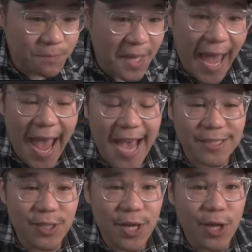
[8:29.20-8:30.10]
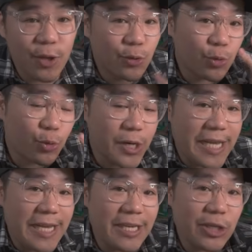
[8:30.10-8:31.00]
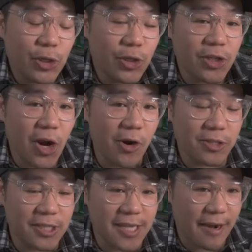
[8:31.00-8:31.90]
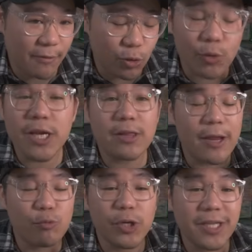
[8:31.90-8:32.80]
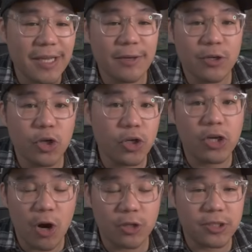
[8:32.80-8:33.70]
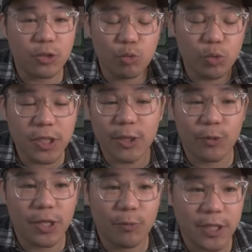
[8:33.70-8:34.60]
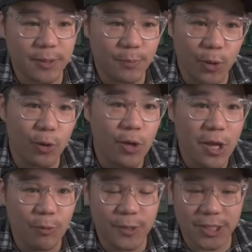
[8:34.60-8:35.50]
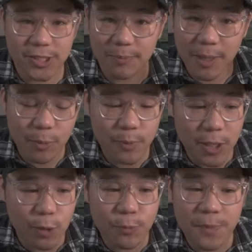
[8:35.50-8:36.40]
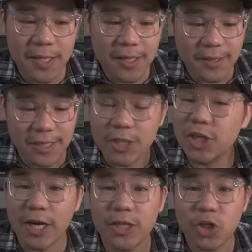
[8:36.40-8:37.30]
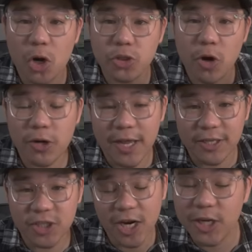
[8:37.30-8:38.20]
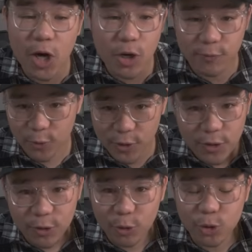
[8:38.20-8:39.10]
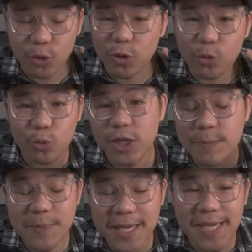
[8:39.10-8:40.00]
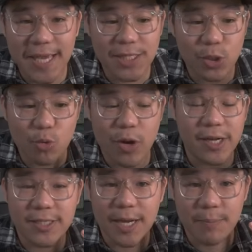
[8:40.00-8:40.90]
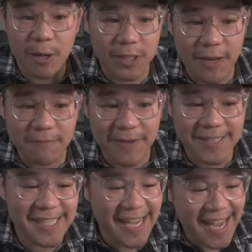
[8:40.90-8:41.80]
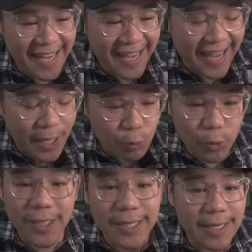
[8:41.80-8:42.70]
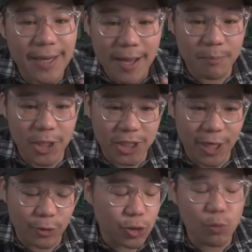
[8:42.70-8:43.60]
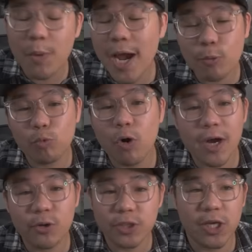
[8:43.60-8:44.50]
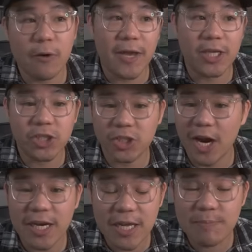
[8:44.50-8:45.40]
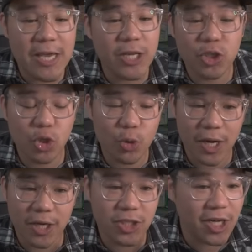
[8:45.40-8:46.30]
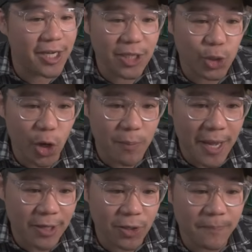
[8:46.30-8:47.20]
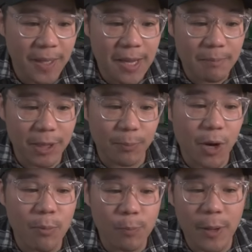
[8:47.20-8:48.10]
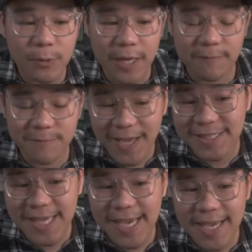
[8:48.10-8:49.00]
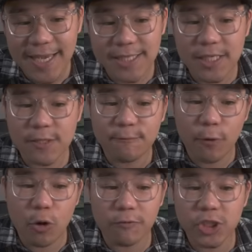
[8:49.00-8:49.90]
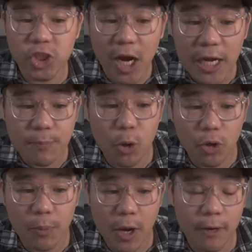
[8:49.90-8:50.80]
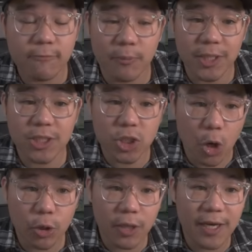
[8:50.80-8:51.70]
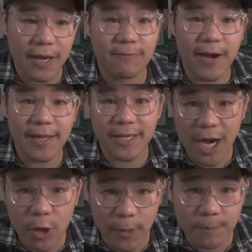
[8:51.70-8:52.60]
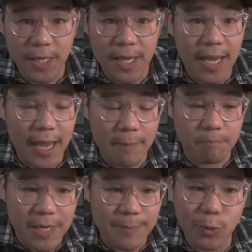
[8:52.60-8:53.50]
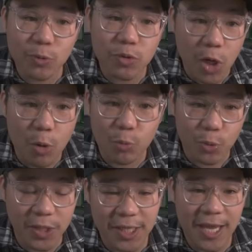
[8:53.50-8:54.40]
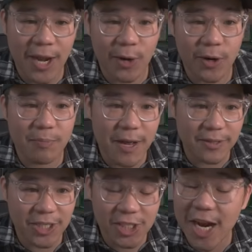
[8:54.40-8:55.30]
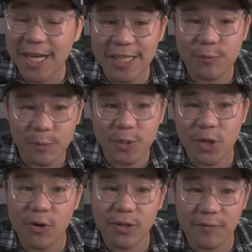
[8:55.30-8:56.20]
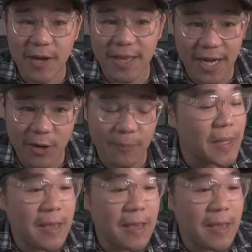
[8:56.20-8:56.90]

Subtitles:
has 3 good cards inside of it. 3 like really good cards that you really, really want to pull, which is the Bubble Mew, the Shiny Charizard, and the Shiny Gardevoir. Those are the 3 big hits you want inside of Paldean Fates, and really not much else. You might want yourself a Shiny Pikachu and a Shiny Charmander, but the problem with Paldean Fates is it's full of Shiny Pokemon from the Scarlet and Violet era, and people don't really care about the Shinies from the Scarlet and Violet era.